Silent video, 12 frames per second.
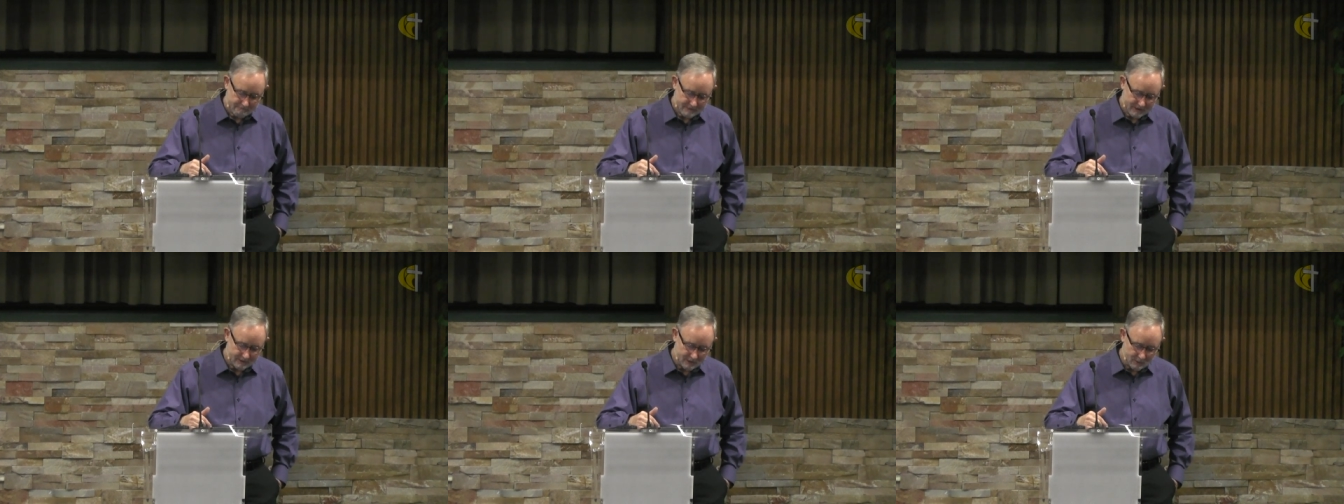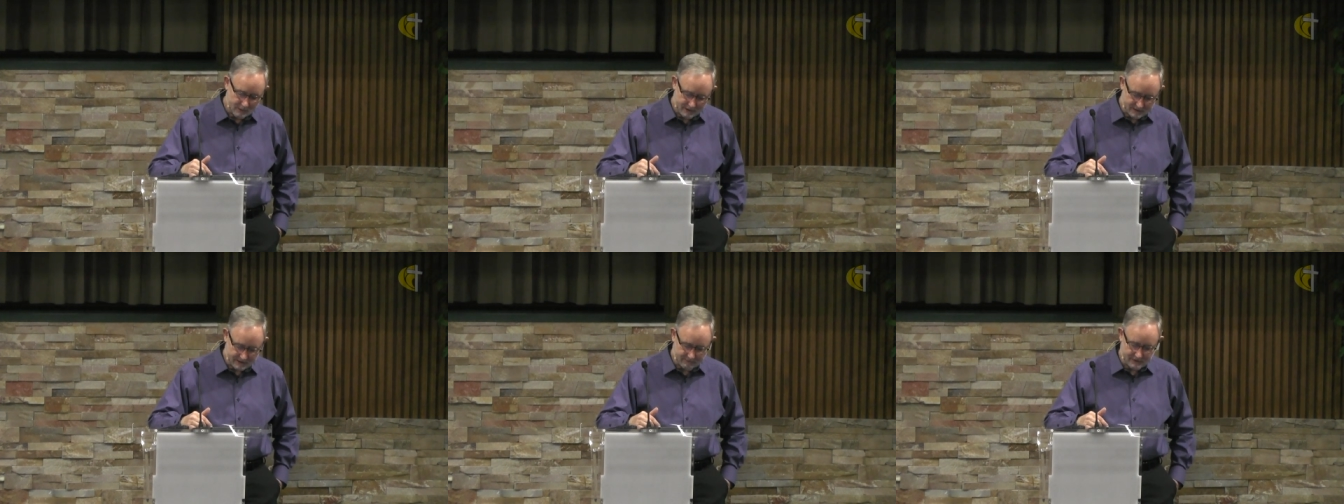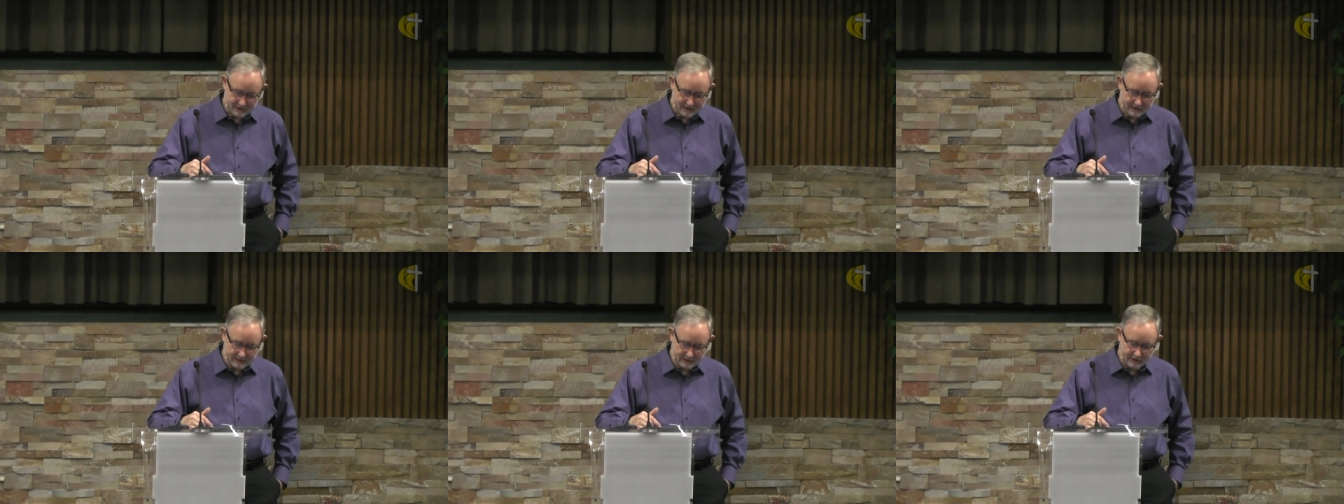No one has ever
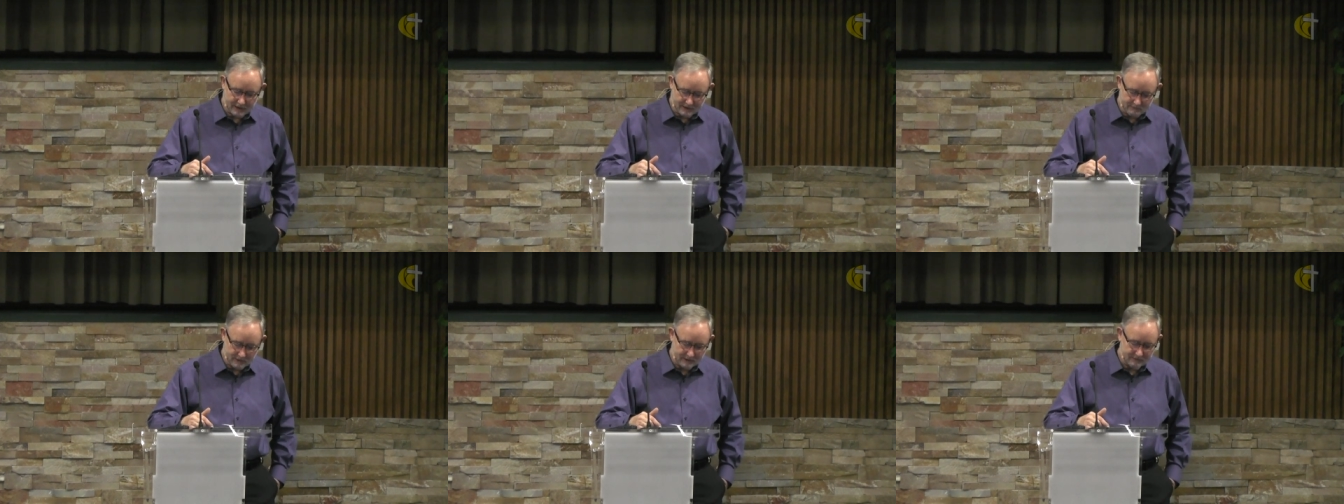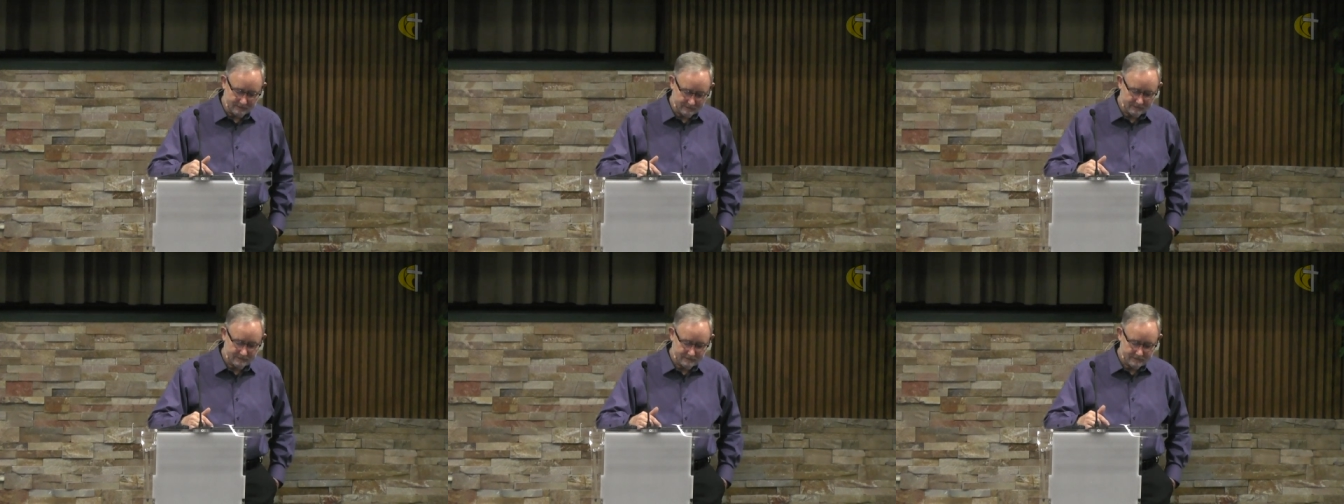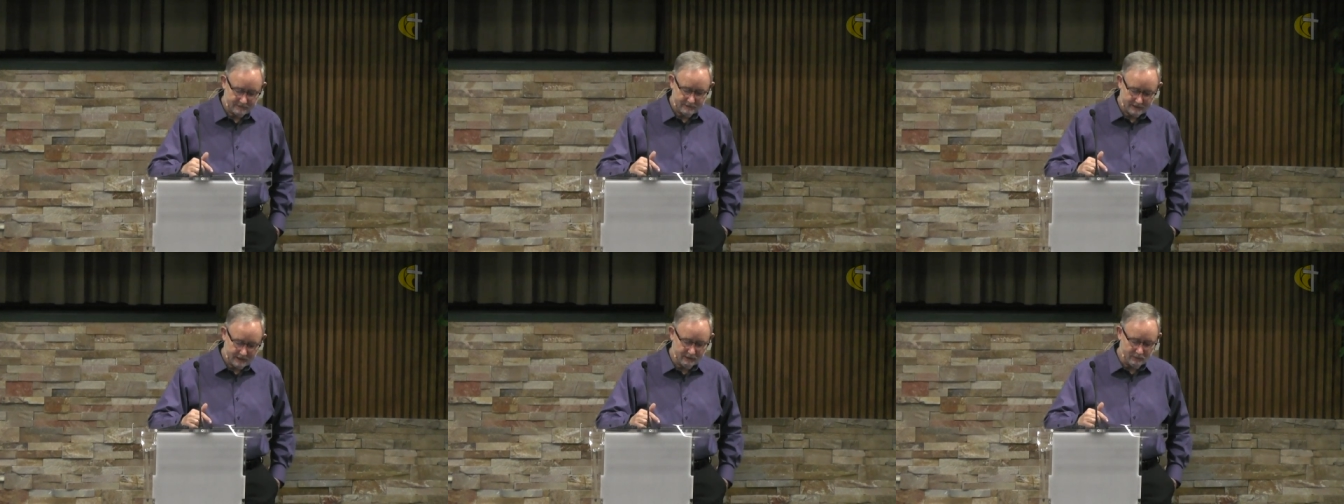seen God, but
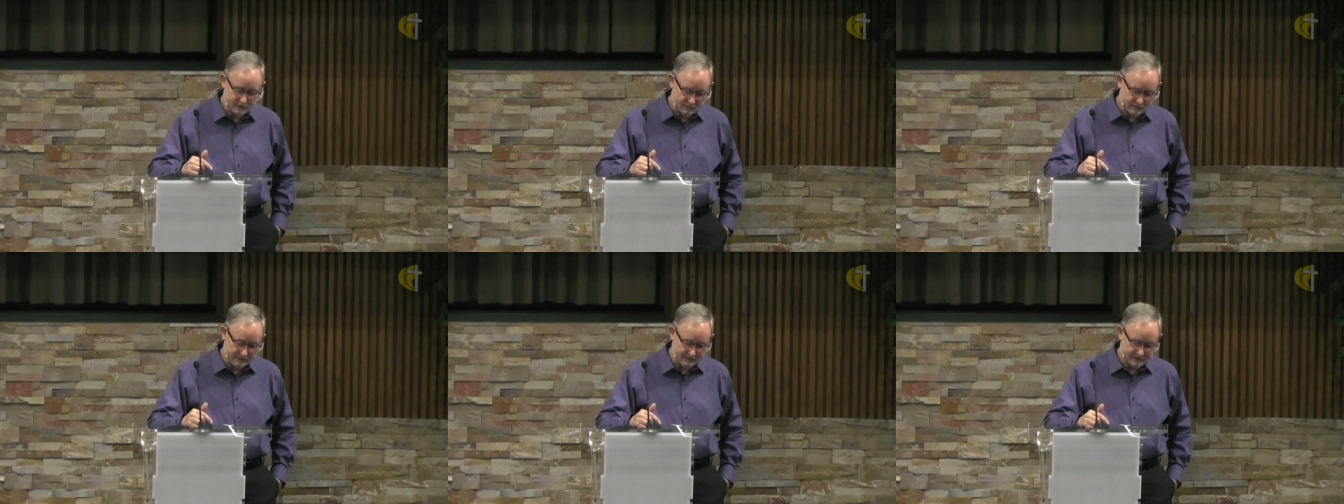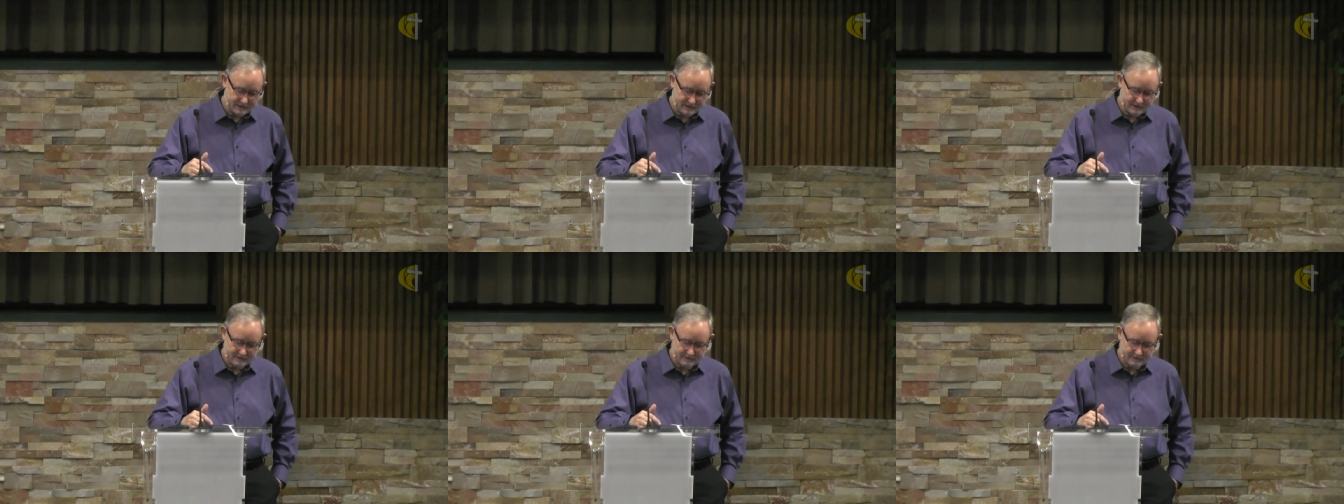He was with us.